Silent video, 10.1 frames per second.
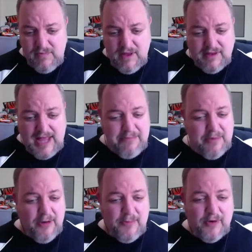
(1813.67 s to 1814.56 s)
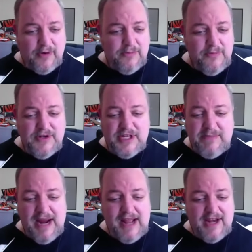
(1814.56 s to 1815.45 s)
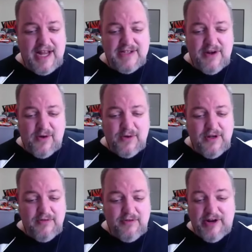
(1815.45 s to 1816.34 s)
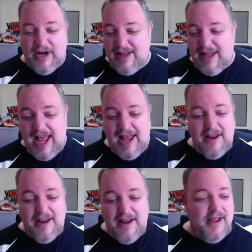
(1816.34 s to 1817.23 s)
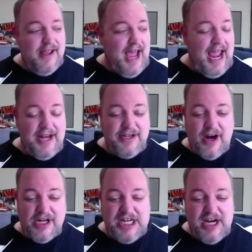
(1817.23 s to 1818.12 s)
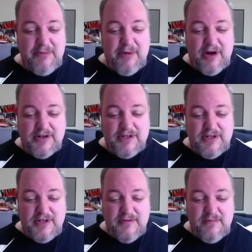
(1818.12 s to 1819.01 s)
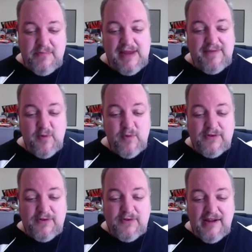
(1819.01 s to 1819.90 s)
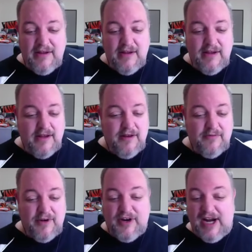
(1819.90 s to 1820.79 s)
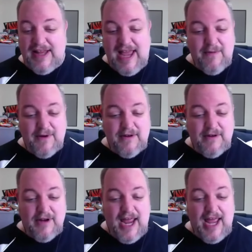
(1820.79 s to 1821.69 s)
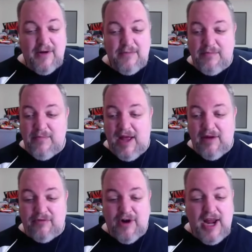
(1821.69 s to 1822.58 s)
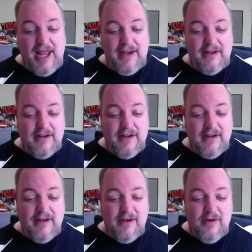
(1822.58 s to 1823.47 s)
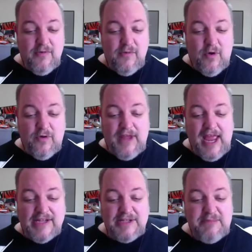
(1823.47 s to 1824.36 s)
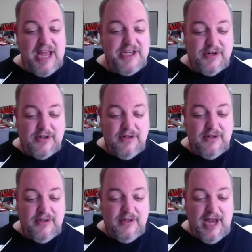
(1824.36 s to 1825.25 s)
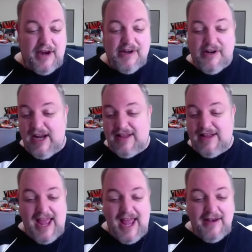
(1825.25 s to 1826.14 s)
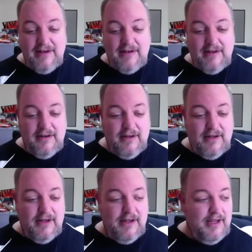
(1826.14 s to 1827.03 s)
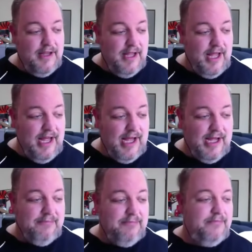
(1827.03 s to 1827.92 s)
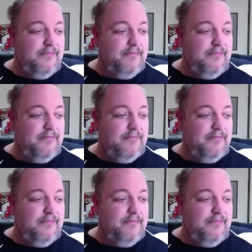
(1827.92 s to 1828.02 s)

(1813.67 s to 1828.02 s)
that purple Music Man that I sold, regret that. I had a dark cherry burst, Peavey Wolfgang, regret that one. I had a, a red Wolfgang special, I regret that. Um,